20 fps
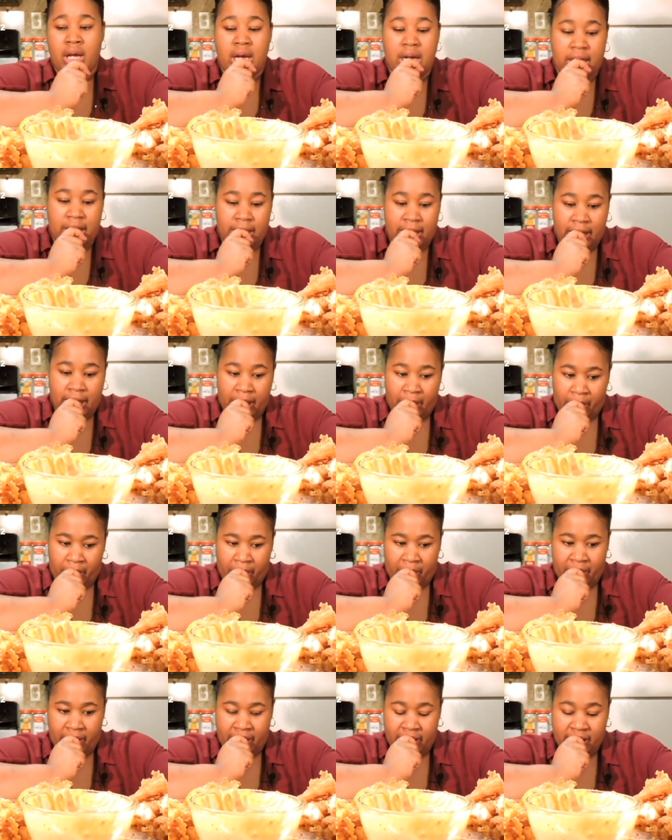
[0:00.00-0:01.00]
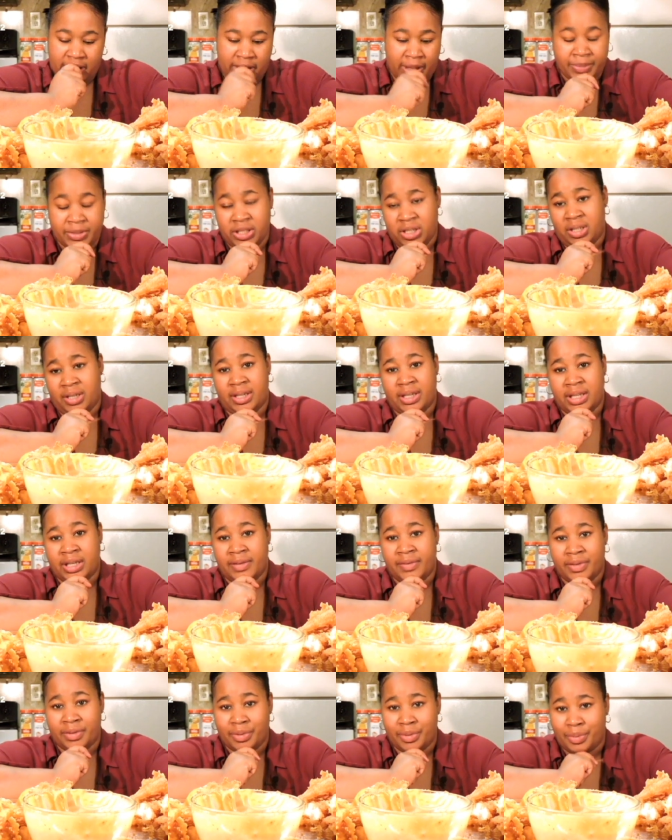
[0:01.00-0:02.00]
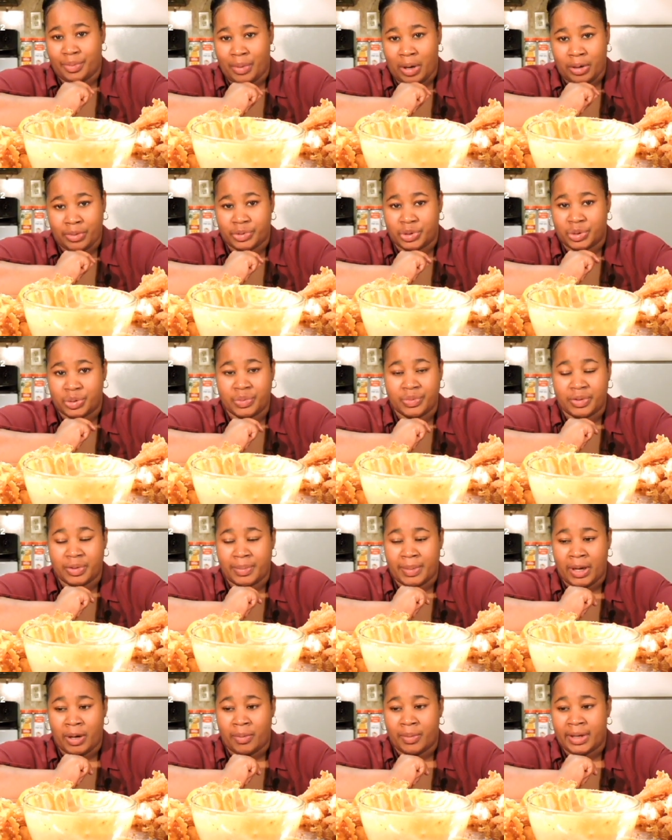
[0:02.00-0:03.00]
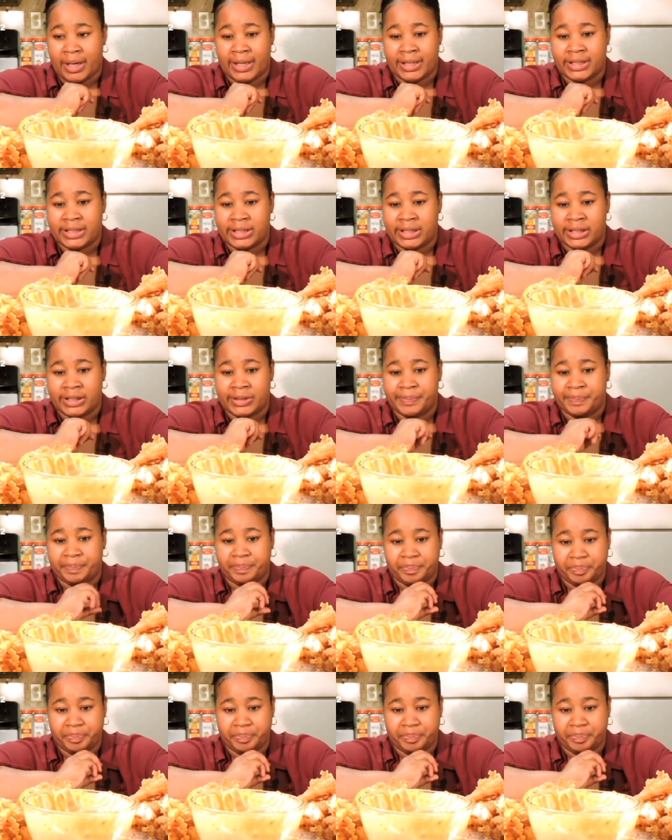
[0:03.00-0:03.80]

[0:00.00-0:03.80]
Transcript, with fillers: Um, I'm just gonna give you the raw truth about what I did.